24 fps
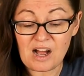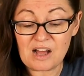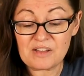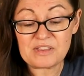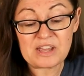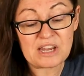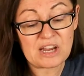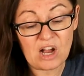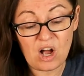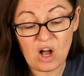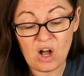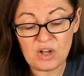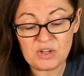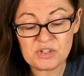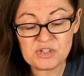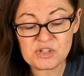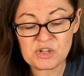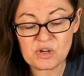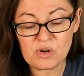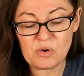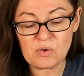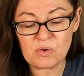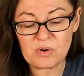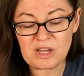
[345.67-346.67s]
They
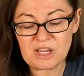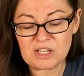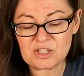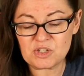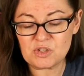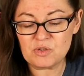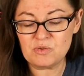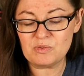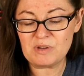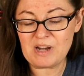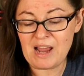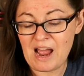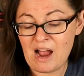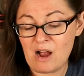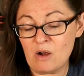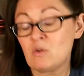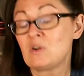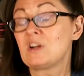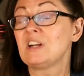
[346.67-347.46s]
also get to now